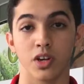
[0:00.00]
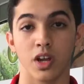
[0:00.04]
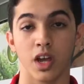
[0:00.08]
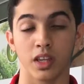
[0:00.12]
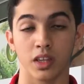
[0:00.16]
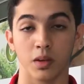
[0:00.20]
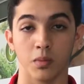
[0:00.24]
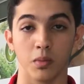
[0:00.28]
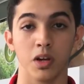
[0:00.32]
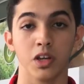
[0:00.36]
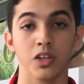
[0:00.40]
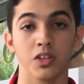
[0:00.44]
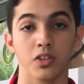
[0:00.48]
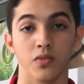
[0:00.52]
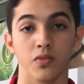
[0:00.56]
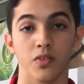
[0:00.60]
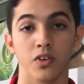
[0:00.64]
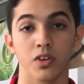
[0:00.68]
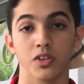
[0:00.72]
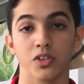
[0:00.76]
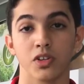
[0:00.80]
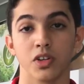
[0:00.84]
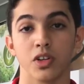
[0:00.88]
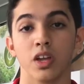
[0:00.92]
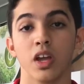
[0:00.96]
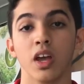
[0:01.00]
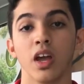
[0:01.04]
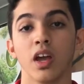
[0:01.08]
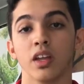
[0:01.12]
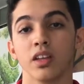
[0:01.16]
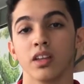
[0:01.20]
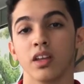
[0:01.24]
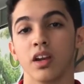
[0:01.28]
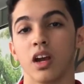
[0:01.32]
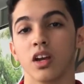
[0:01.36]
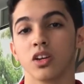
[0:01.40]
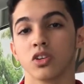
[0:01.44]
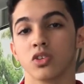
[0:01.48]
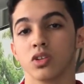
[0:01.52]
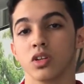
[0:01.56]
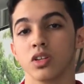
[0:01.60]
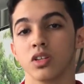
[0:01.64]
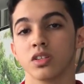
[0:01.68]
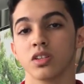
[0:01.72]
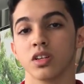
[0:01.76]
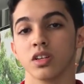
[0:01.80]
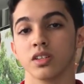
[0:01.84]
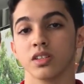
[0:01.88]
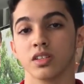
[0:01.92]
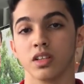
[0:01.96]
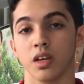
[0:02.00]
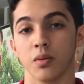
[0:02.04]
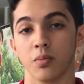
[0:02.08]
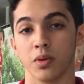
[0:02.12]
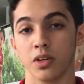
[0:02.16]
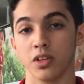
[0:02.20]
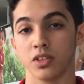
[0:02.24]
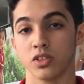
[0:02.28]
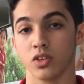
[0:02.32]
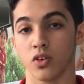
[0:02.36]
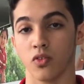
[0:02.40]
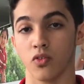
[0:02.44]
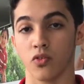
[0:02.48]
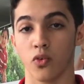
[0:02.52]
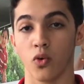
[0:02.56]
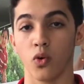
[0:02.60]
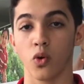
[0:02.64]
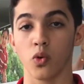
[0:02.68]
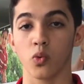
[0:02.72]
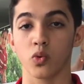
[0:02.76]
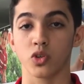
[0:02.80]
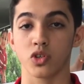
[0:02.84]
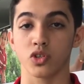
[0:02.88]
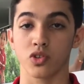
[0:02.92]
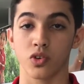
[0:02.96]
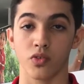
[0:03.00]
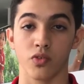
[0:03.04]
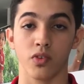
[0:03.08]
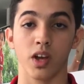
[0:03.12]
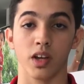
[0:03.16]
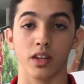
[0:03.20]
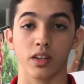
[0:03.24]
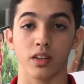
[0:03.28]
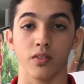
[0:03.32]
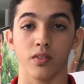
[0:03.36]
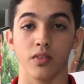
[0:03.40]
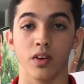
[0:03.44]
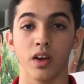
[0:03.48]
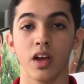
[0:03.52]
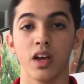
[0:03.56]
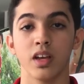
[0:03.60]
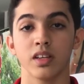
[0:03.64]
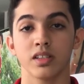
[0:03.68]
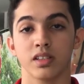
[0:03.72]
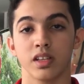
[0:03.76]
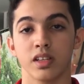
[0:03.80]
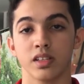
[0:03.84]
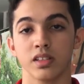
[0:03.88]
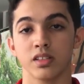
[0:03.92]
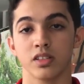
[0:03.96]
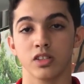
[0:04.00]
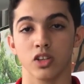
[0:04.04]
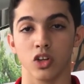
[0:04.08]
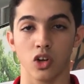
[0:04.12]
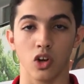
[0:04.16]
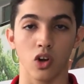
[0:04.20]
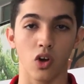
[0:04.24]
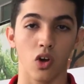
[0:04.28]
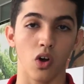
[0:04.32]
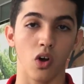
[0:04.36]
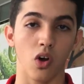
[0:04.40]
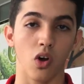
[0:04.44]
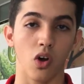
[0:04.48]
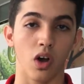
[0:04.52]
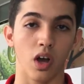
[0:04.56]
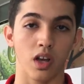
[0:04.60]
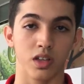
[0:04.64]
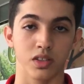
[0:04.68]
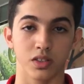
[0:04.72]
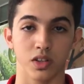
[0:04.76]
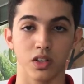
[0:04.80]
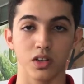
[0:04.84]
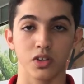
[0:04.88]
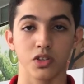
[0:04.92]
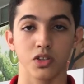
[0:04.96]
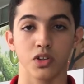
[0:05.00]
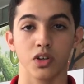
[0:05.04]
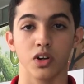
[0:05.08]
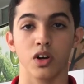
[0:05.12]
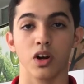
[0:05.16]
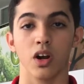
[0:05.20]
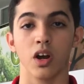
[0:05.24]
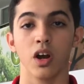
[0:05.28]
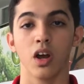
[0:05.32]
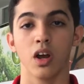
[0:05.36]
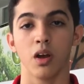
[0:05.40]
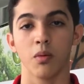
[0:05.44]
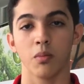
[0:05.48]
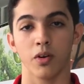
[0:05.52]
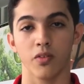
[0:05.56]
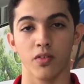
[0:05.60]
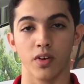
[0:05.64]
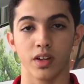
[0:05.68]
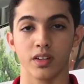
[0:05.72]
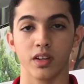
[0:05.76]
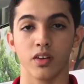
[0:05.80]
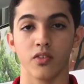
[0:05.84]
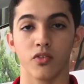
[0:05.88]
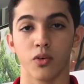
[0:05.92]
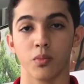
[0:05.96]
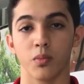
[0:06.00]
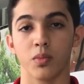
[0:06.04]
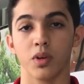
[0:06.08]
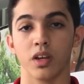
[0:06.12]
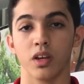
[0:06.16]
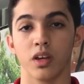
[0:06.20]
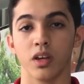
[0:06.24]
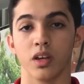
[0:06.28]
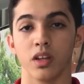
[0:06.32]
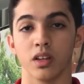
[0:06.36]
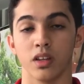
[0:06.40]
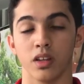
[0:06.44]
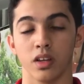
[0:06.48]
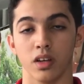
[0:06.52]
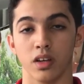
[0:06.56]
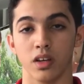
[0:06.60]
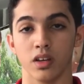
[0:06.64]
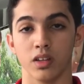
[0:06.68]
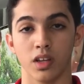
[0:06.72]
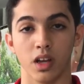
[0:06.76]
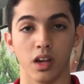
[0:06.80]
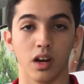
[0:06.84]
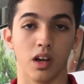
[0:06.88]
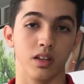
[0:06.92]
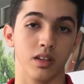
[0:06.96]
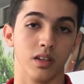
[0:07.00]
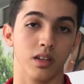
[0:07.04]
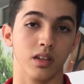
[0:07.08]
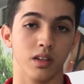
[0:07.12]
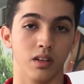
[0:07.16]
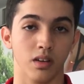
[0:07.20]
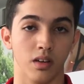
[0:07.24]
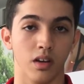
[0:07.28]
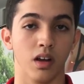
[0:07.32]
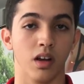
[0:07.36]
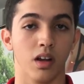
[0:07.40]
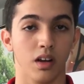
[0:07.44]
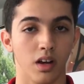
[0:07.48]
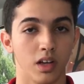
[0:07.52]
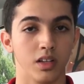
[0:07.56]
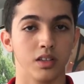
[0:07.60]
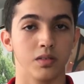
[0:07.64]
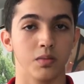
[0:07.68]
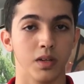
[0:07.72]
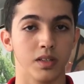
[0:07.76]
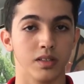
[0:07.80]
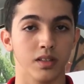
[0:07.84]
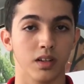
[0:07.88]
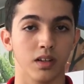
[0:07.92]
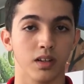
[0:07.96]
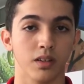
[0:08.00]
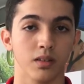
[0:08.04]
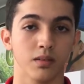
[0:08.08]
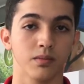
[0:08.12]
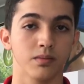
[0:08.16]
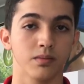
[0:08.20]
and the Malaysian version, they're actually just a piece of foil which is reflective, since law and such here prevent it from being the daylight lights basically.